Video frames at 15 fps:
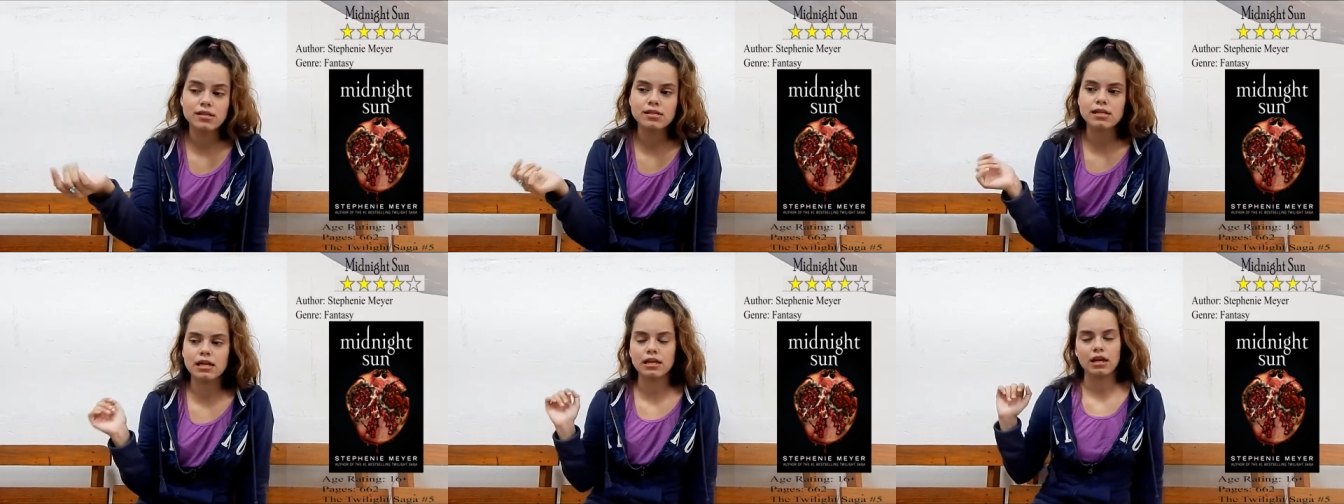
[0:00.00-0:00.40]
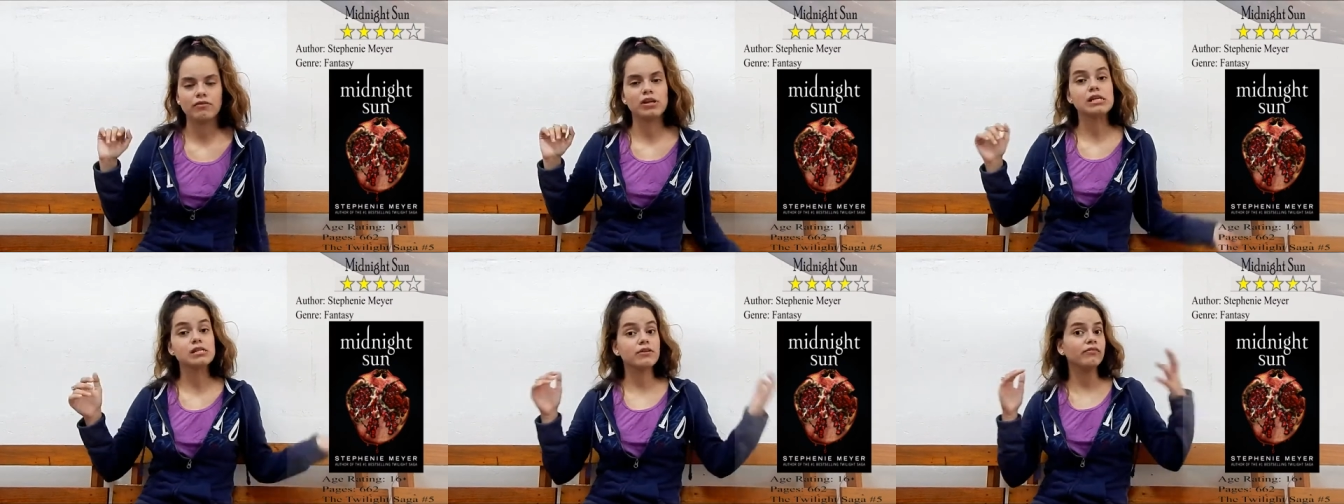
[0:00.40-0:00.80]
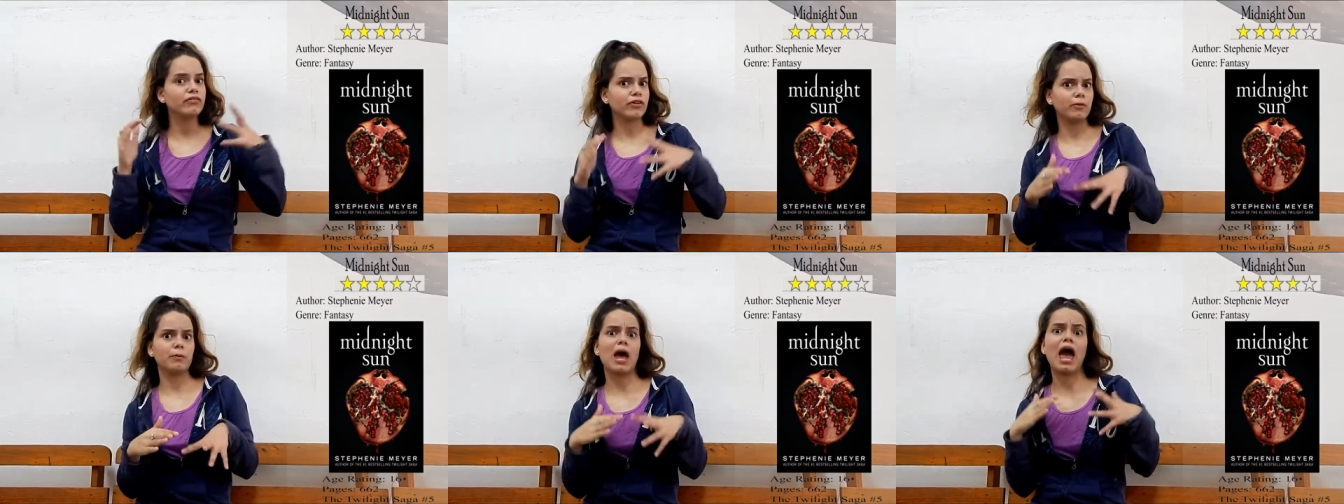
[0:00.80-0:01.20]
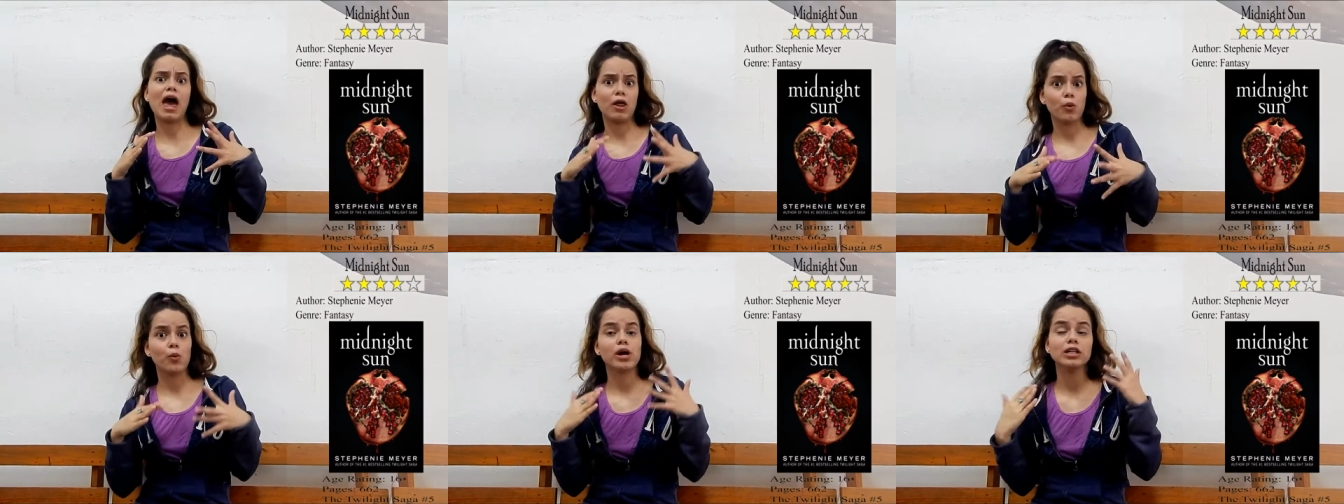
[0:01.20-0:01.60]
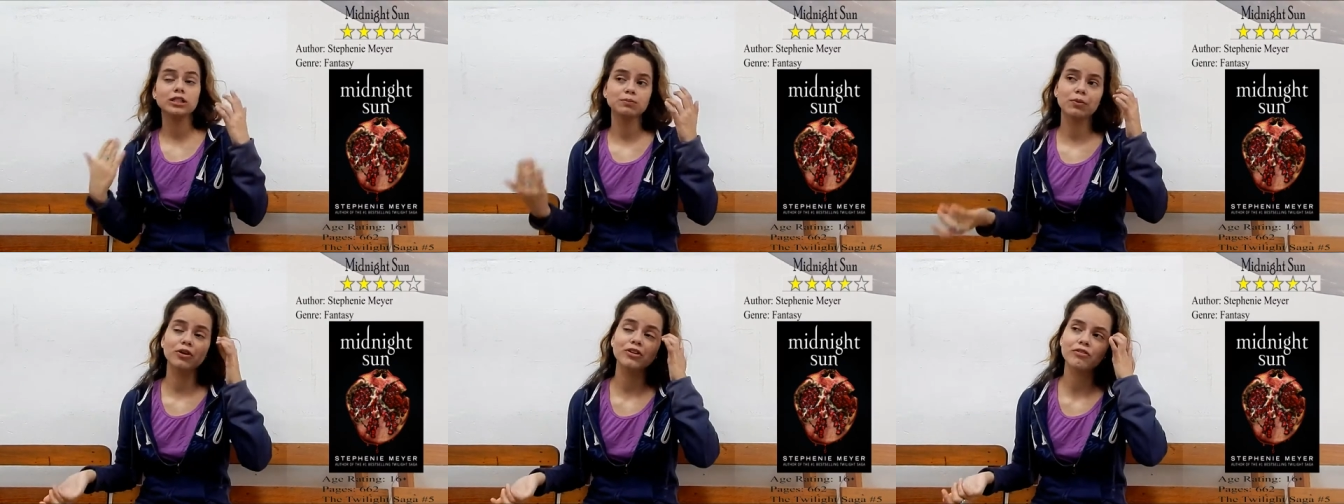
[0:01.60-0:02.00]
seeing everything from Edward's
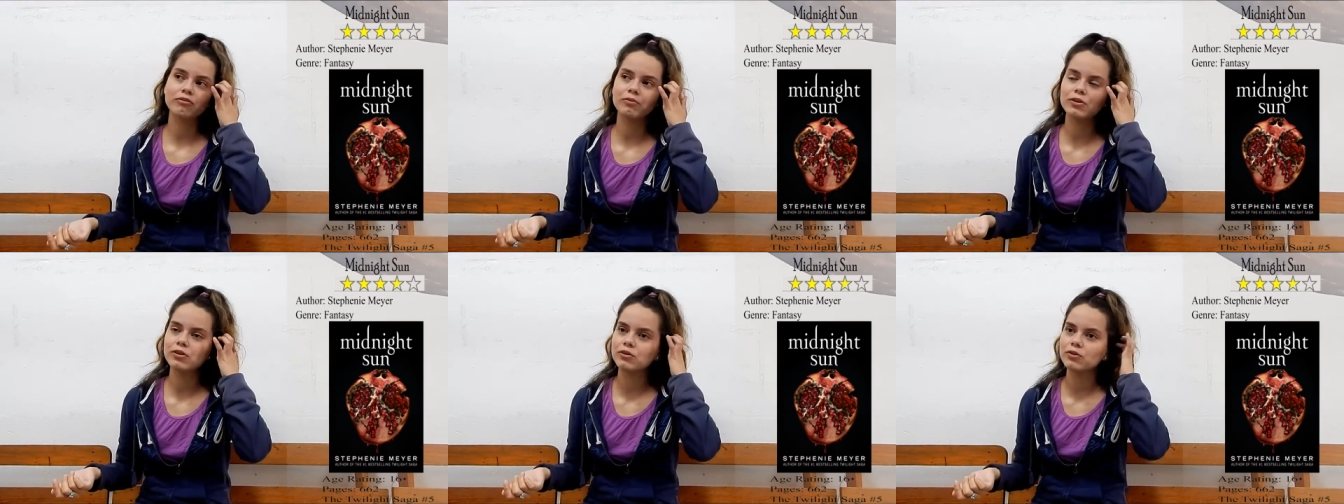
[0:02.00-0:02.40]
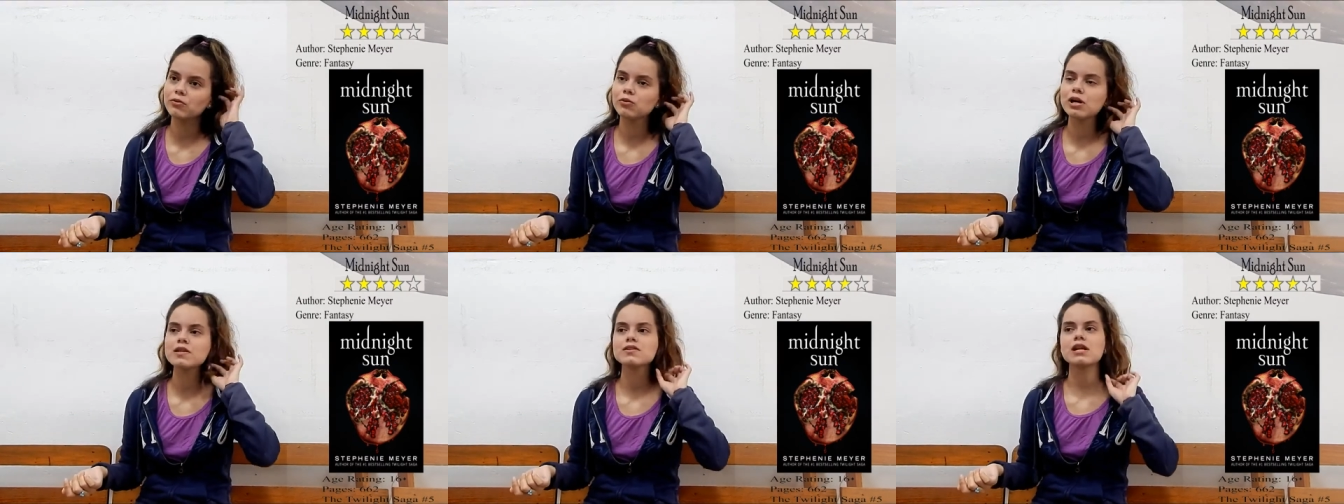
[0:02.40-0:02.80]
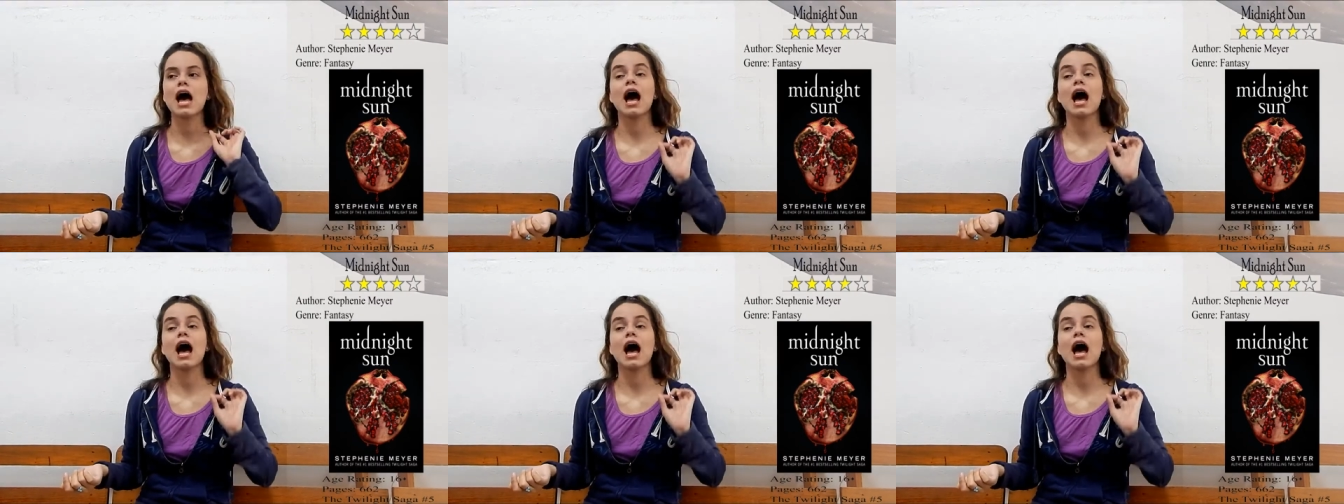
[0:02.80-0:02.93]
point of view was